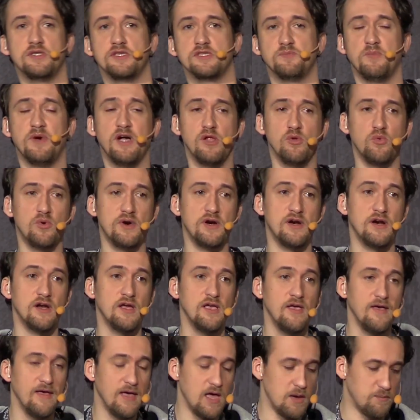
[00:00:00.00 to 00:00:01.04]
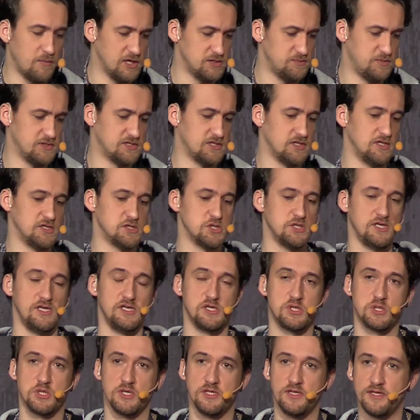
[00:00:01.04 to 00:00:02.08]
is malware. My
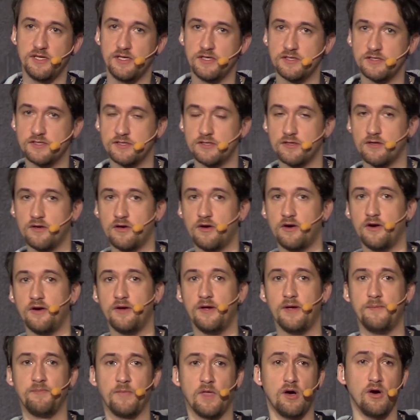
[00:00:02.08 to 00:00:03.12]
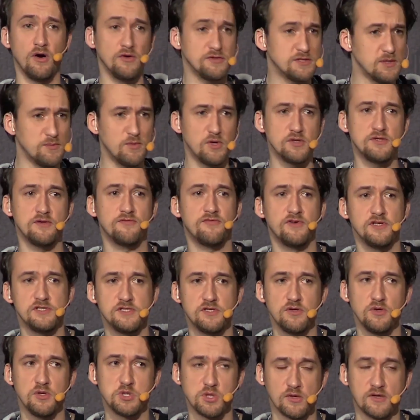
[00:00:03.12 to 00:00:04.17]
specialization is automotive research.